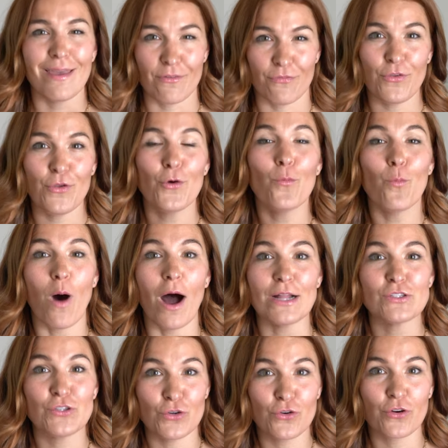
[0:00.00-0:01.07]
If you
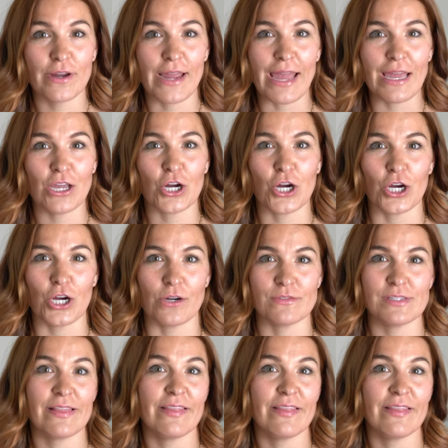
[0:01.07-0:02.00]
want to create curves,